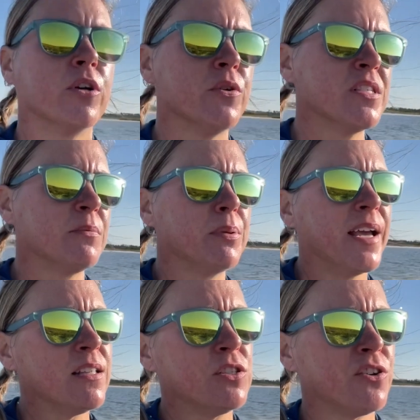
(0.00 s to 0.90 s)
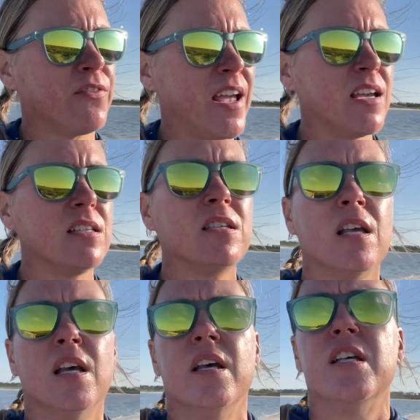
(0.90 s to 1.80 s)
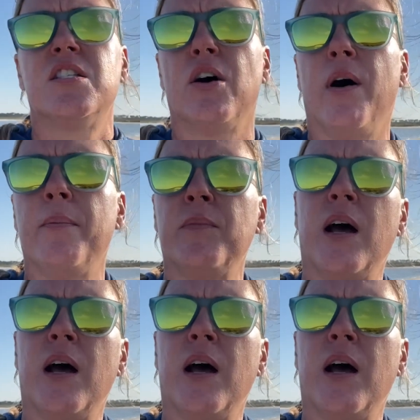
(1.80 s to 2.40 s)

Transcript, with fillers: doing some plant surveys. So I'm,